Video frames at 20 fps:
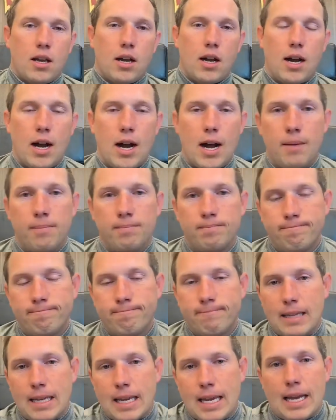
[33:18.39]
and
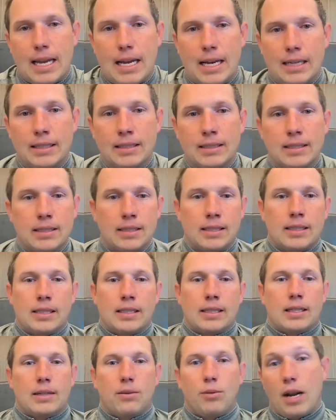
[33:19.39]

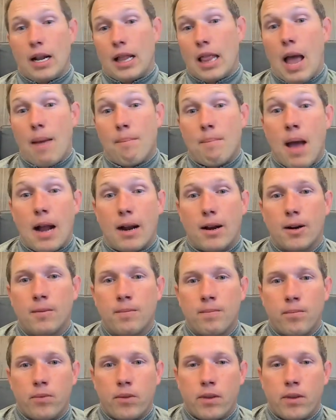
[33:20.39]
we need a linebacker,